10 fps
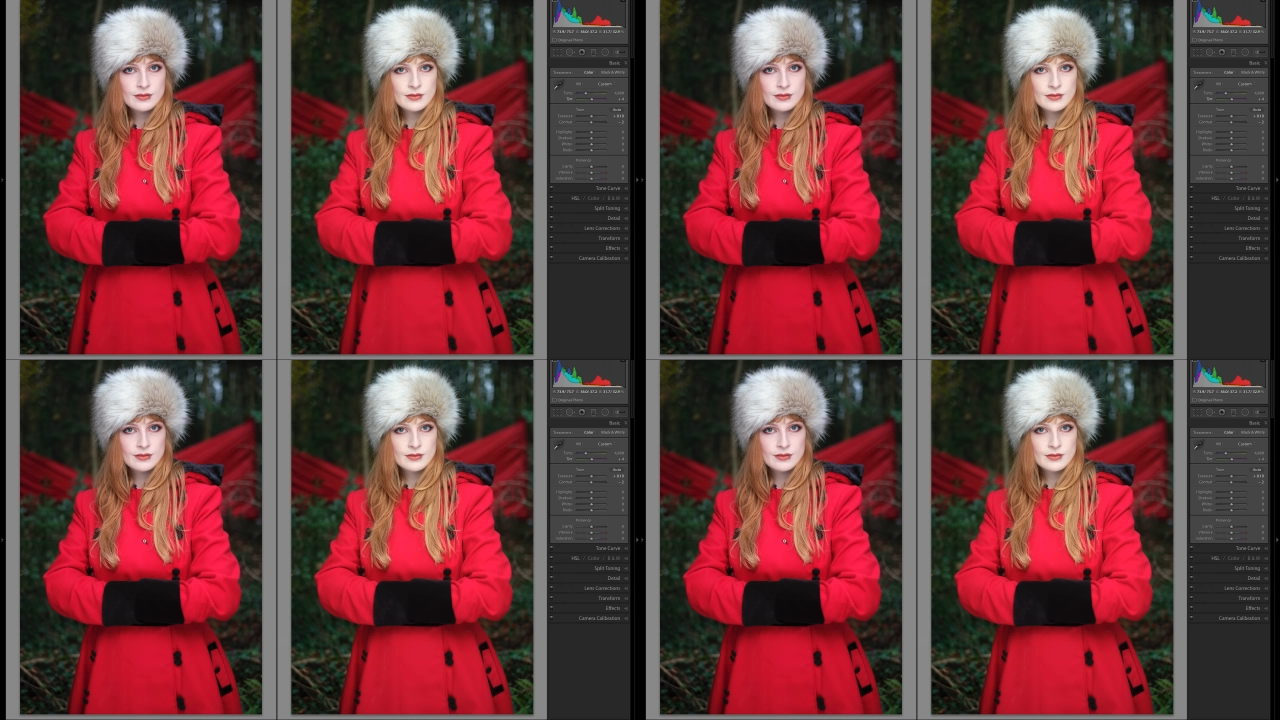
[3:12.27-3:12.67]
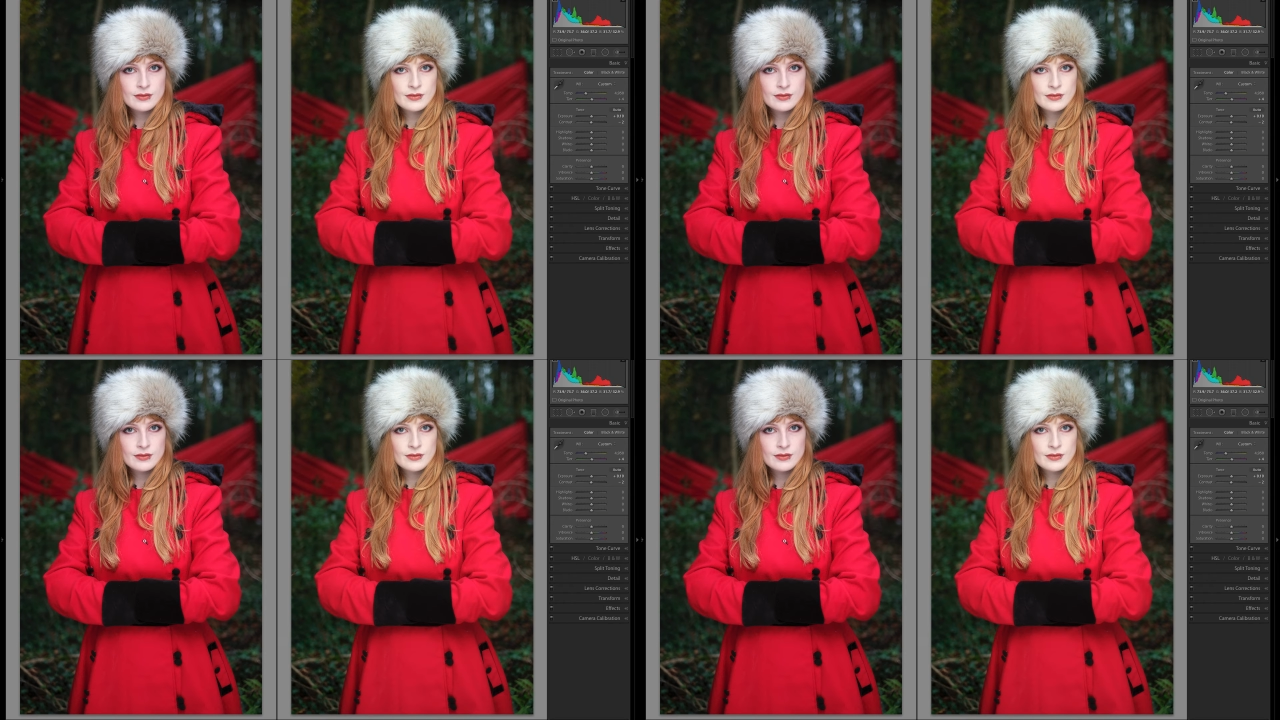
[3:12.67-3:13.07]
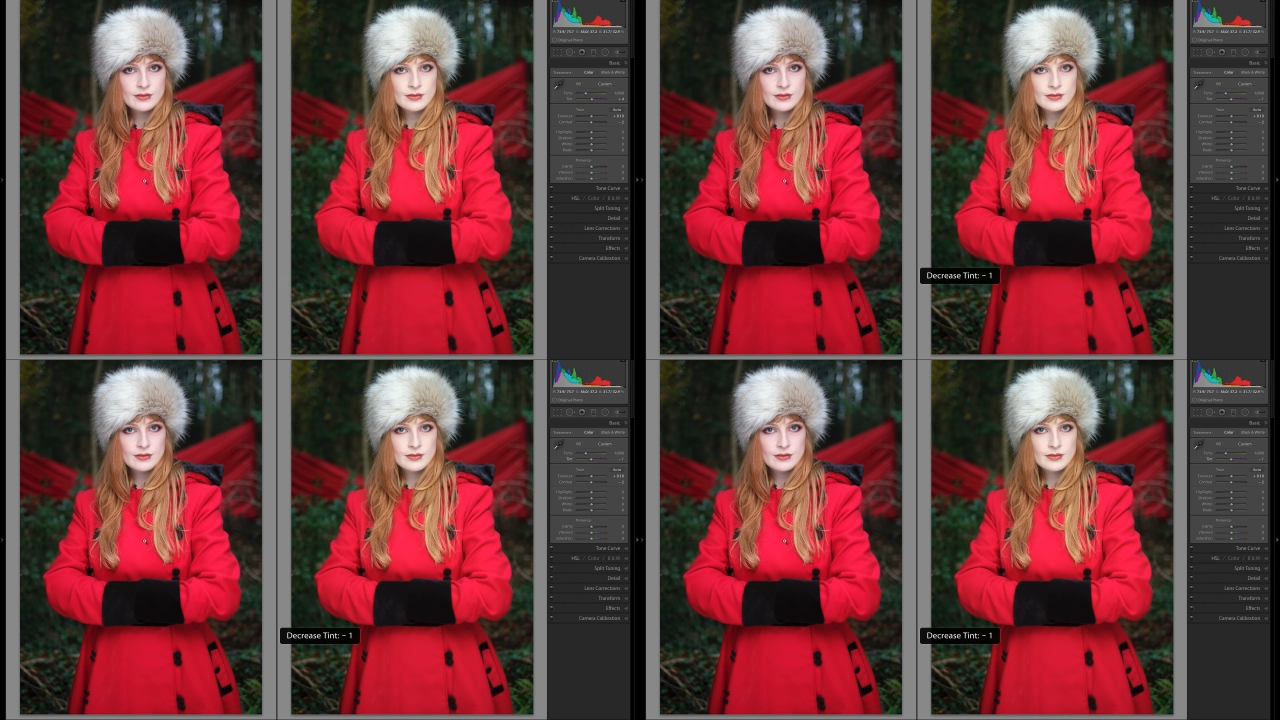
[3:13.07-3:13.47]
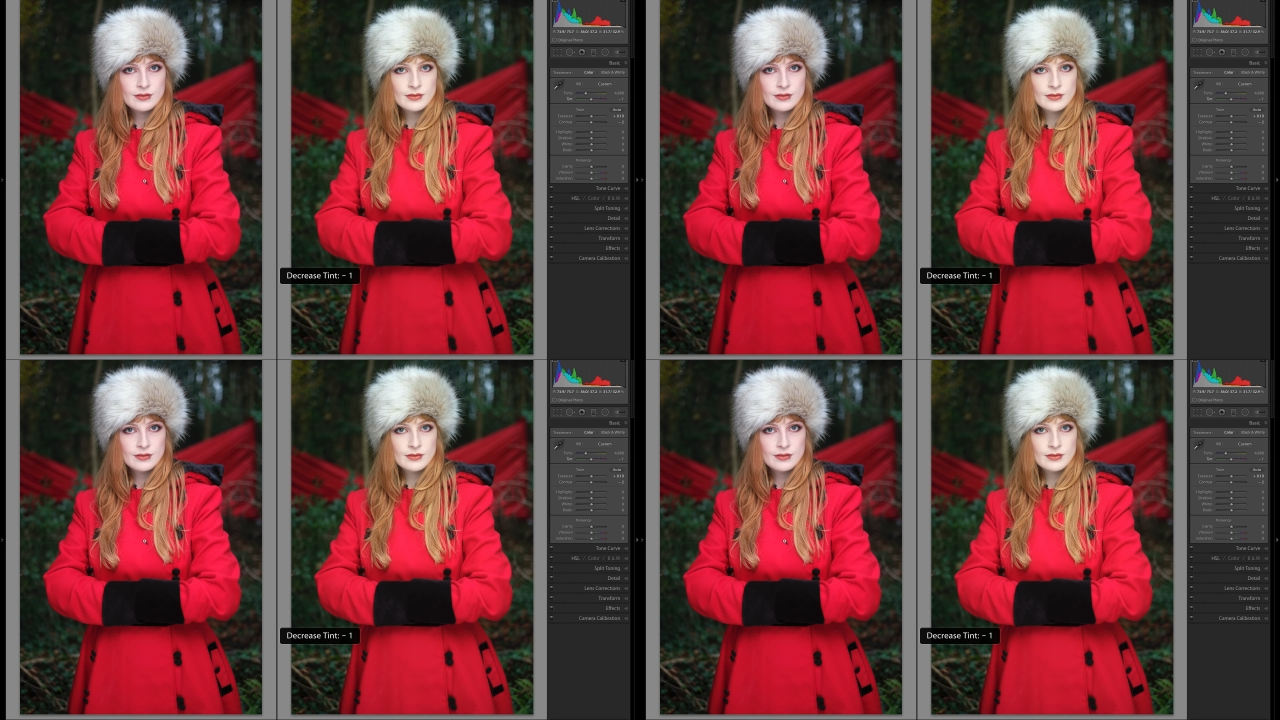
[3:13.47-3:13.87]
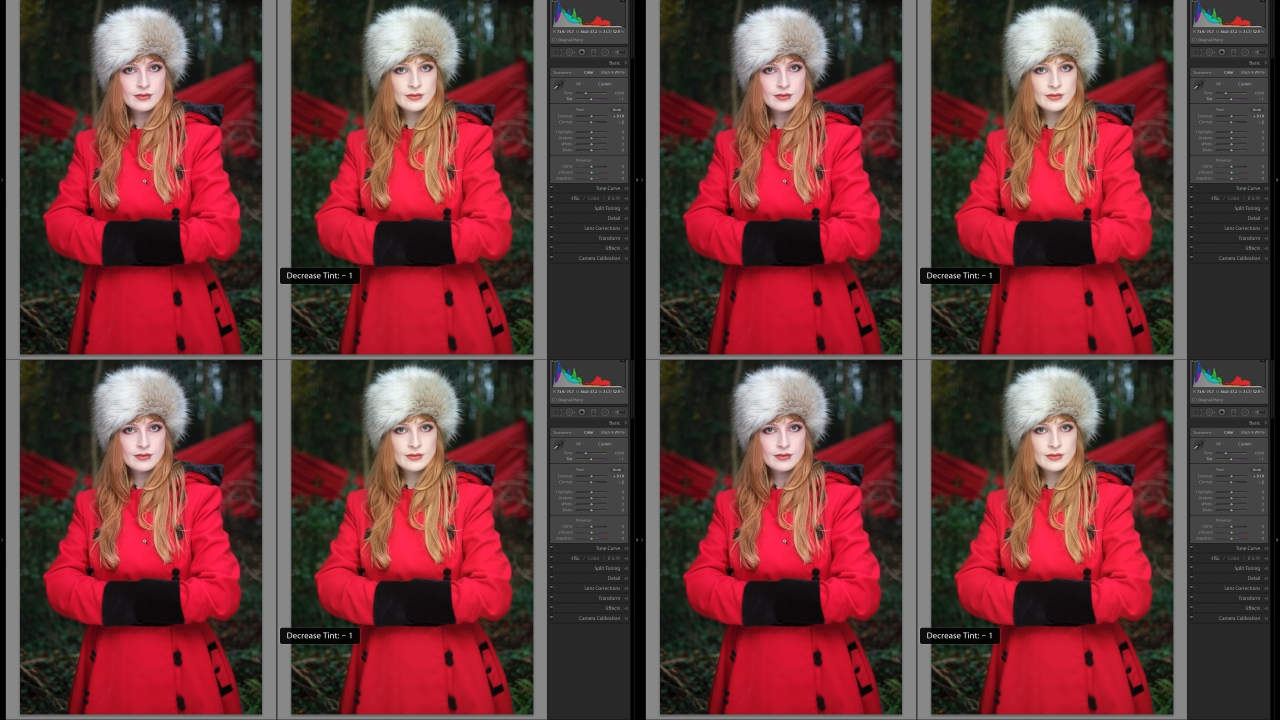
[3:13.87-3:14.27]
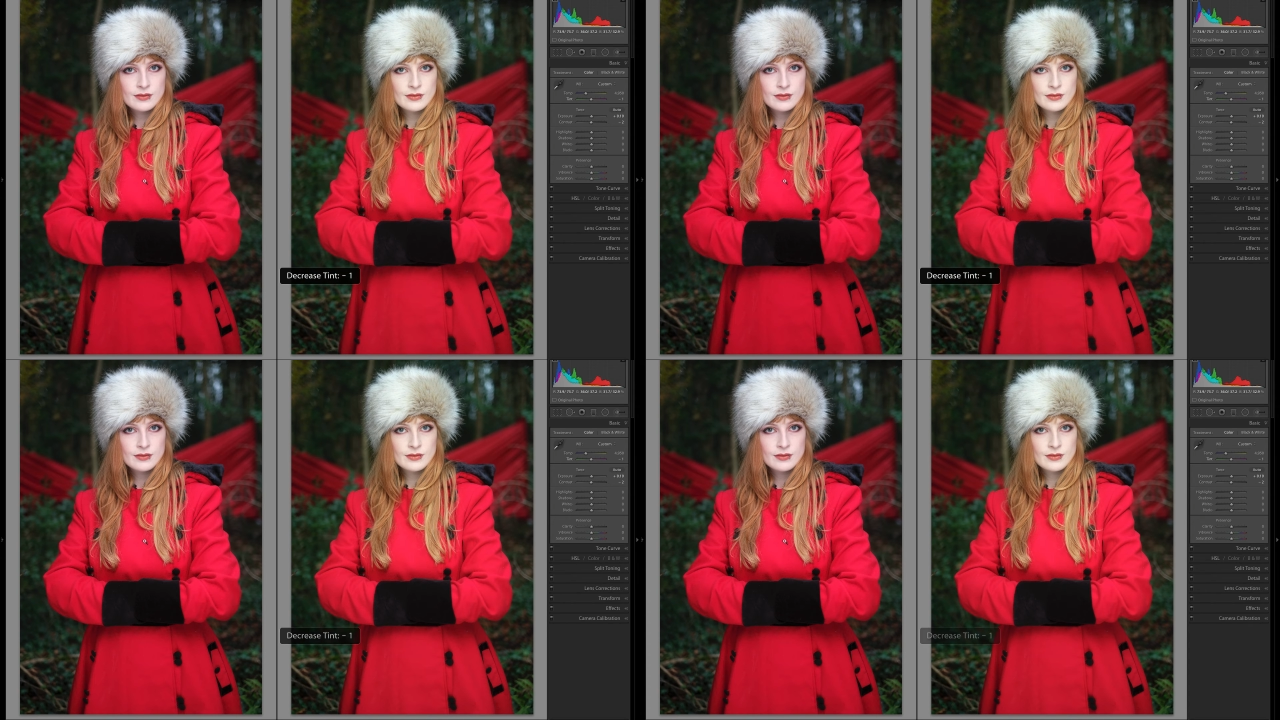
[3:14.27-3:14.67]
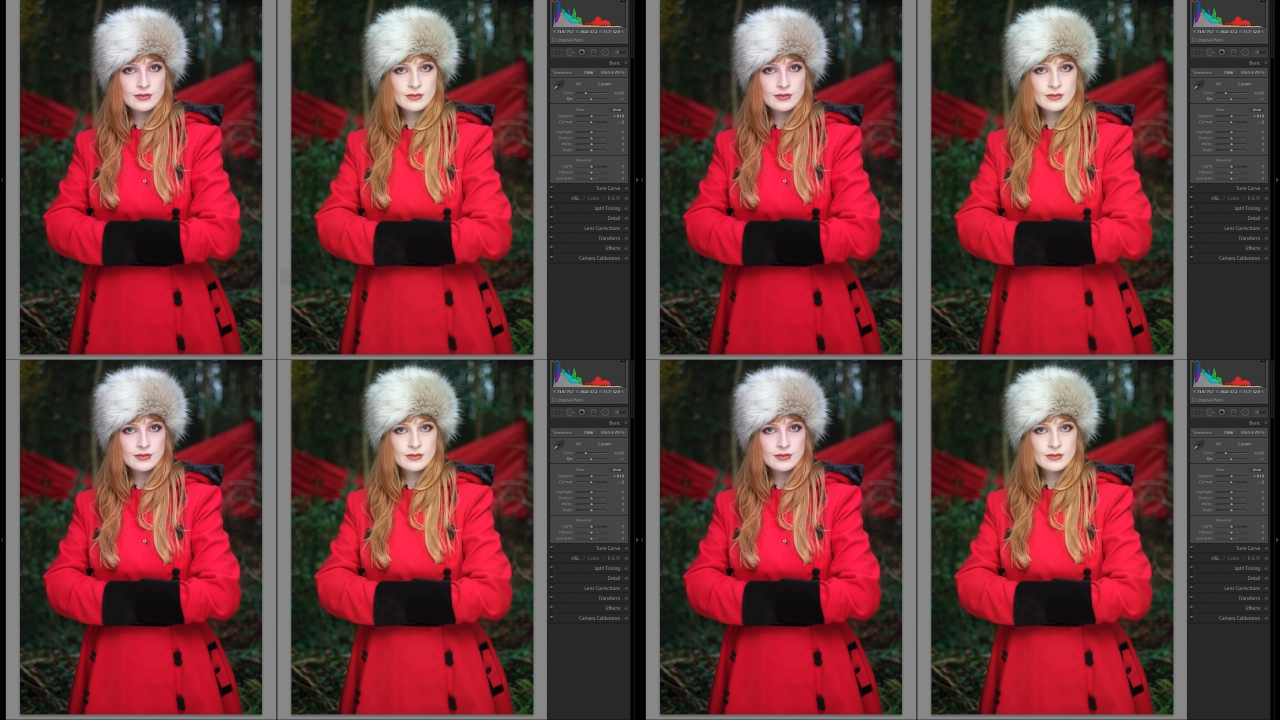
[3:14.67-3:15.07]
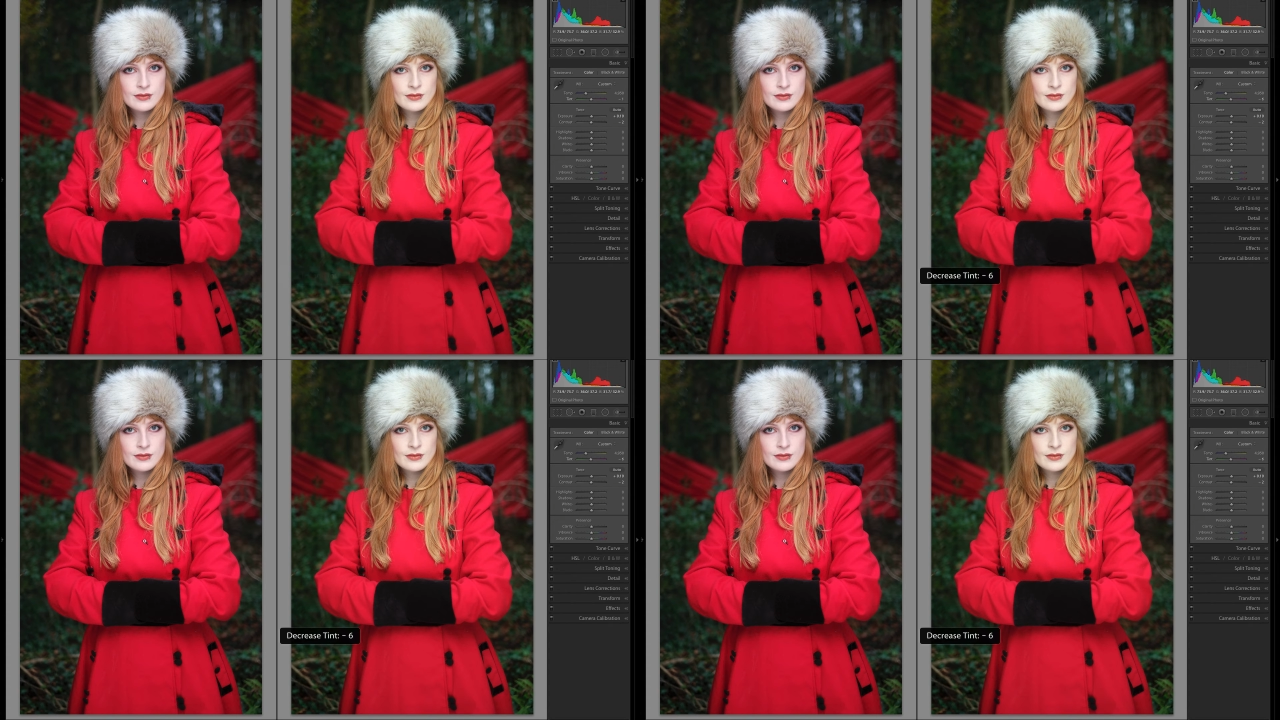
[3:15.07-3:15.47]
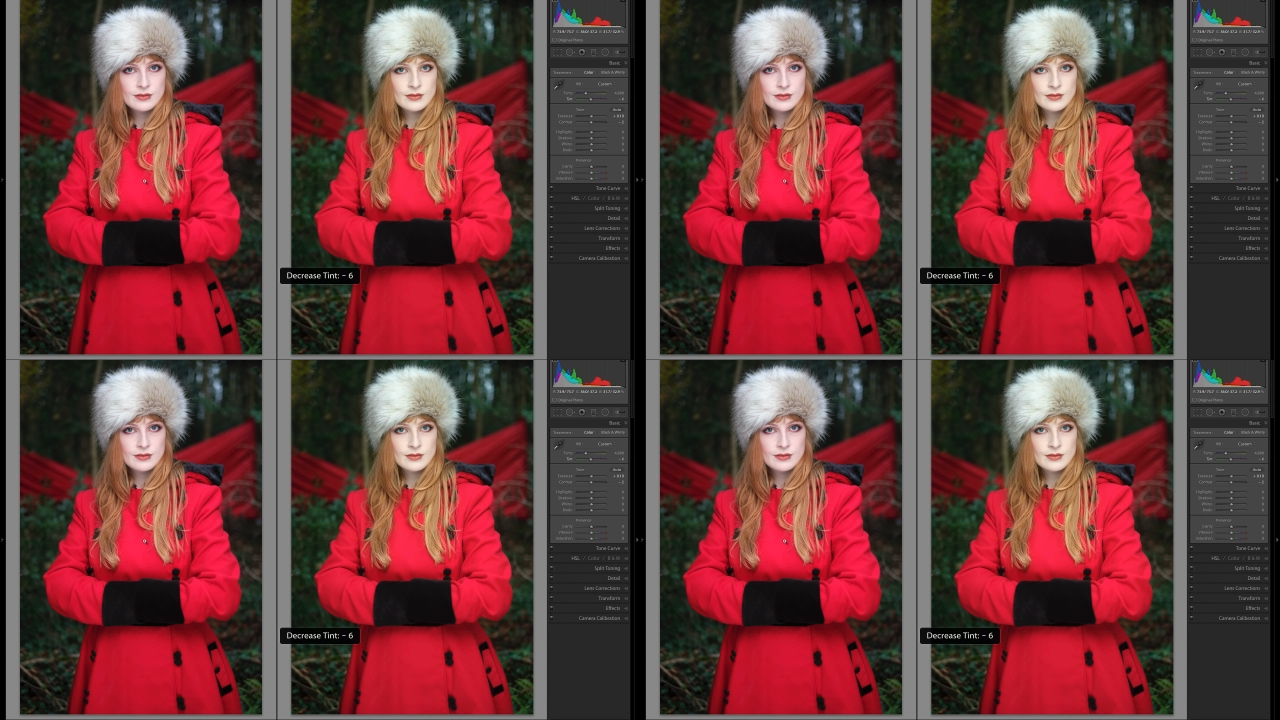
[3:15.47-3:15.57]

(silence)